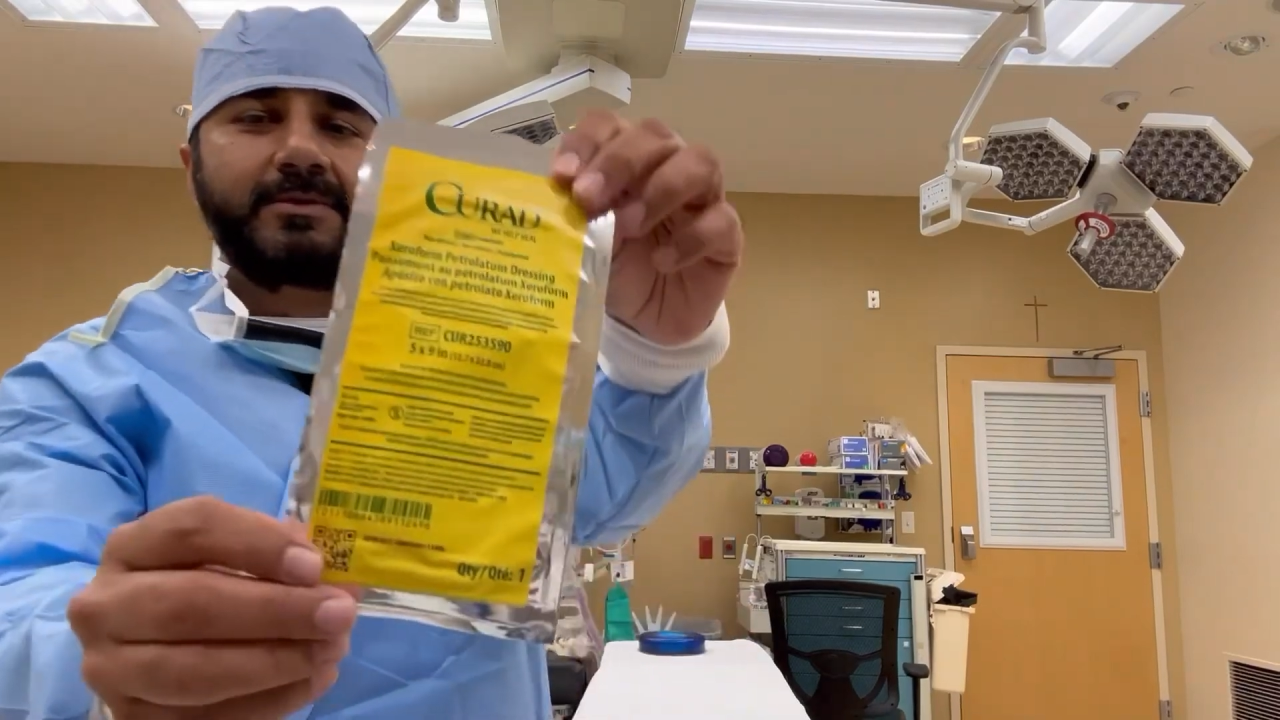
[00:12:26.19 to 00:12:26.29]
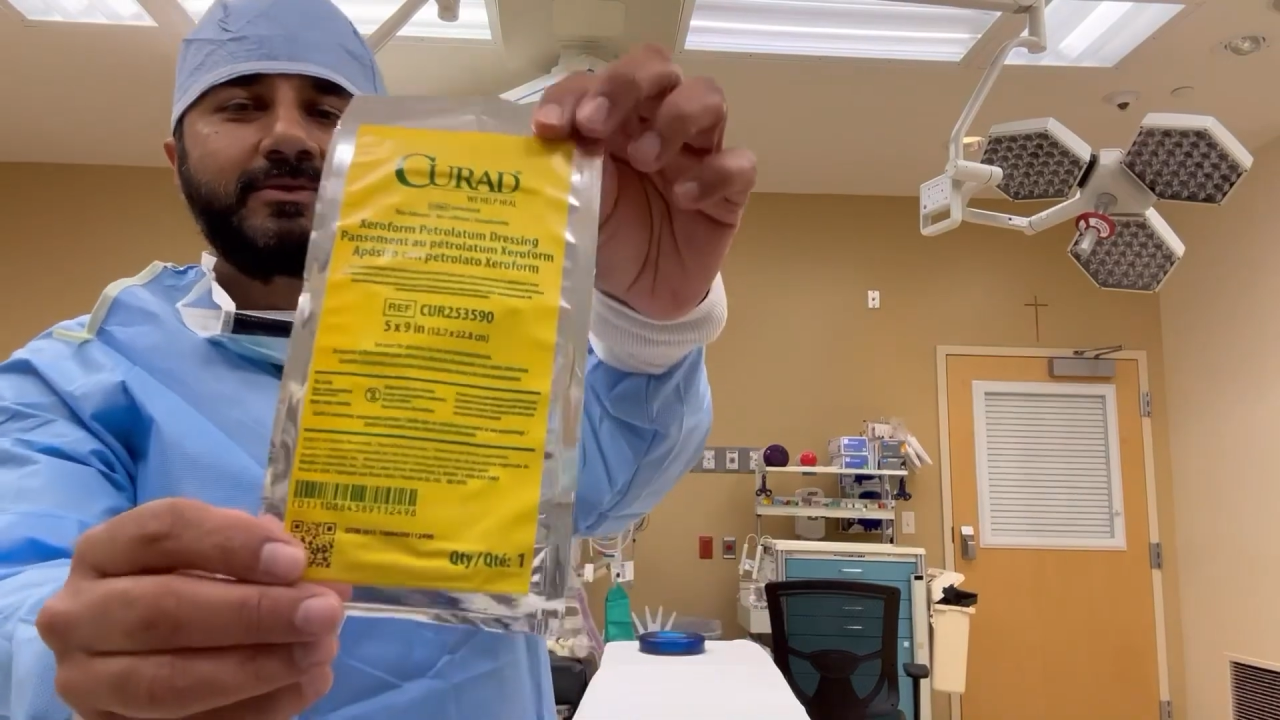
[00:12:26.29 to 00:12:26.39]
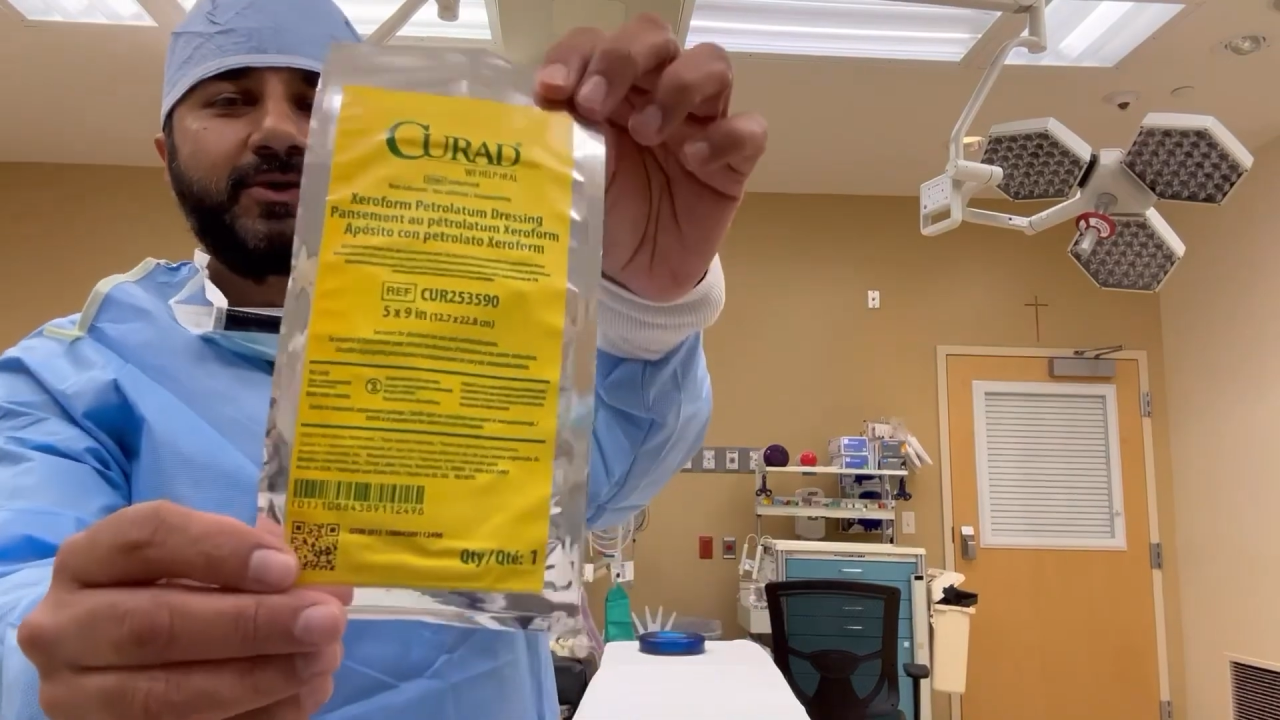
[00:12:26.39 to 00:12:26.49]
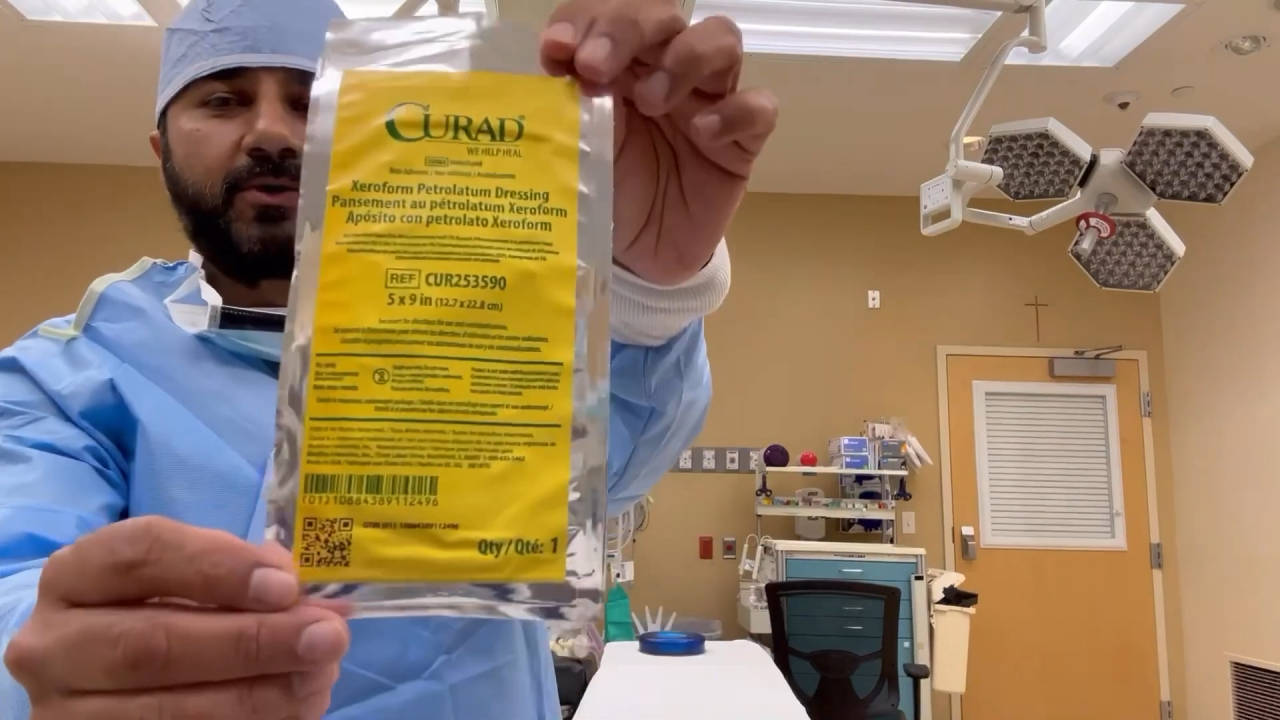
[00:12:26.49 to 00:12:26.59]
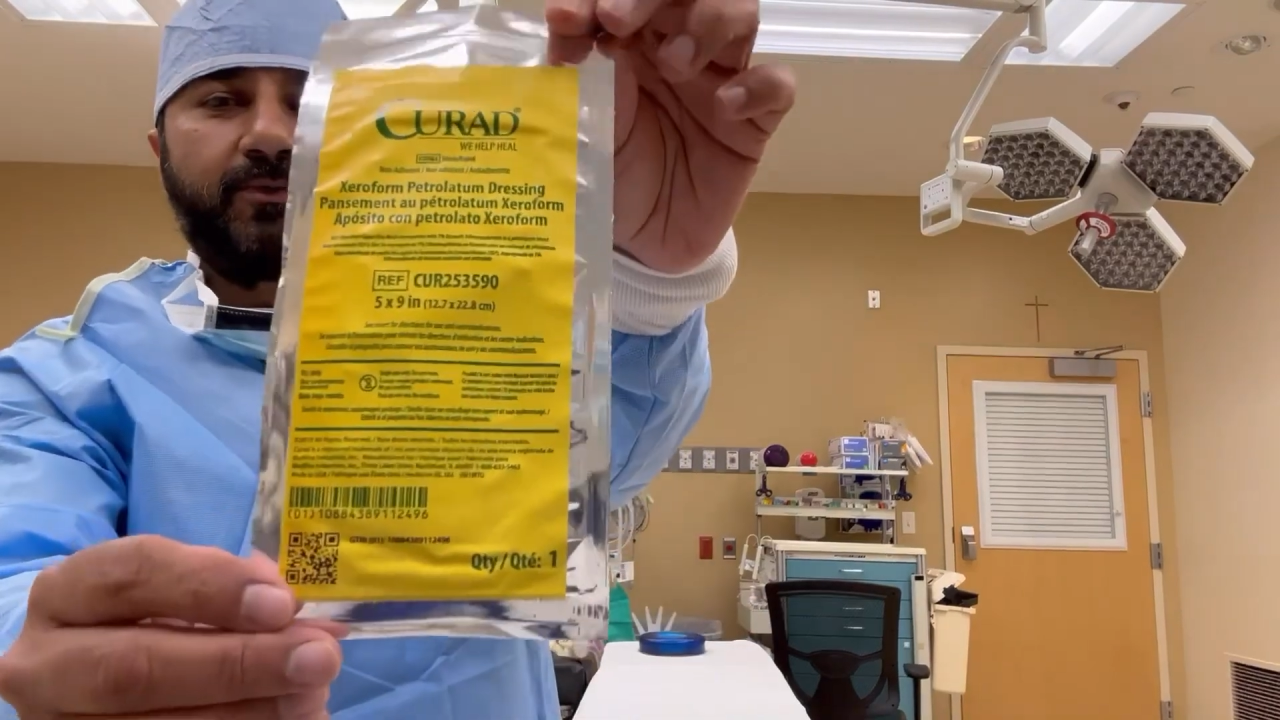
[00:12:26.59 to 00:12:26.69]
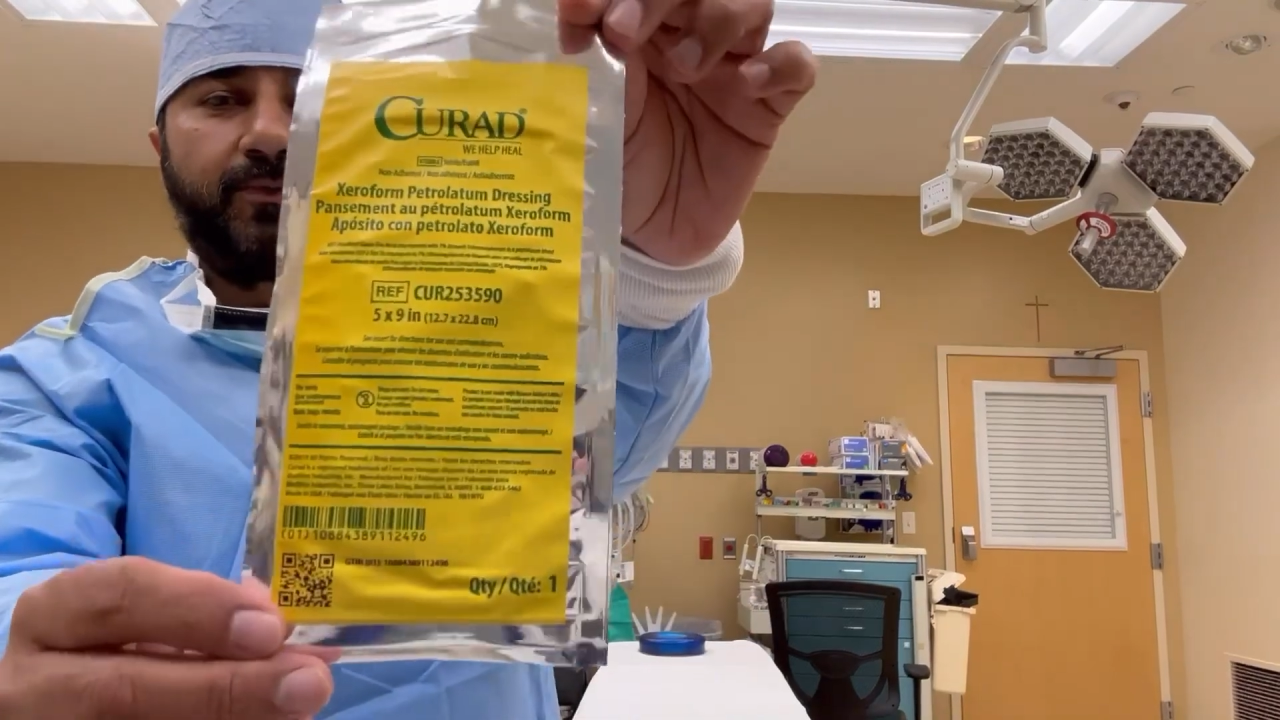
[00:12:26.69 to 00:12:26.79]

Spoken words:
zero